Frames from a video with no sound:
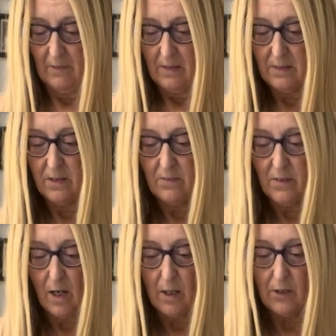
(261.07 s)
So you've
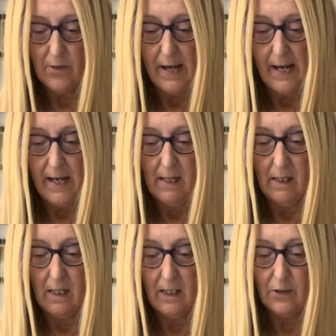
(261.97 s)
got a grey,
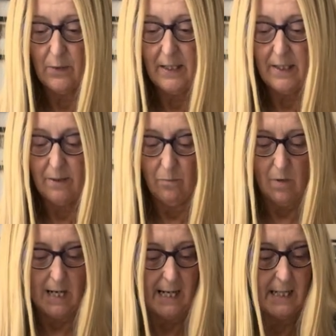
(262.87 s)
a green and
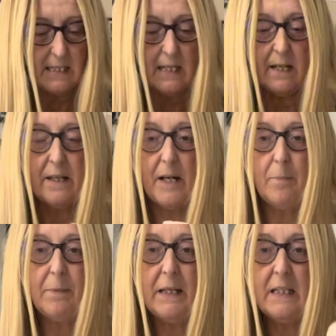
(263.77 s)
white, and then a
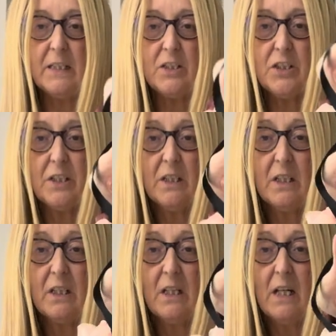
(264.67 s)
peach.
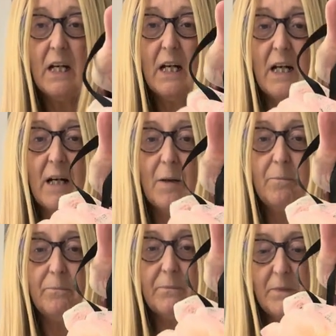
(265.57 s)

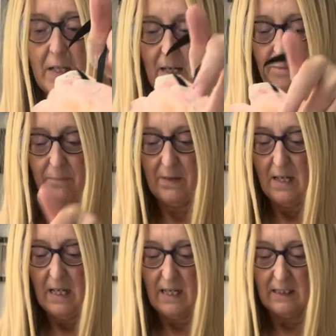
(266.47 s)
Yeah,
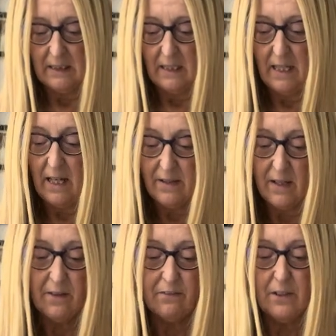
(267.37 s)

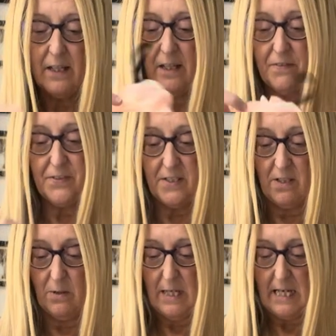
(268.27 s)
they're a free gift,
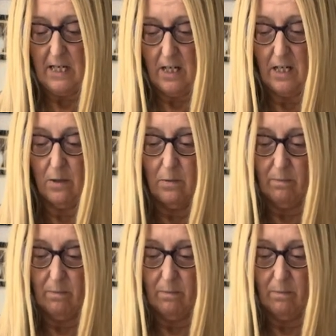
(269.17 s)
so hey ho.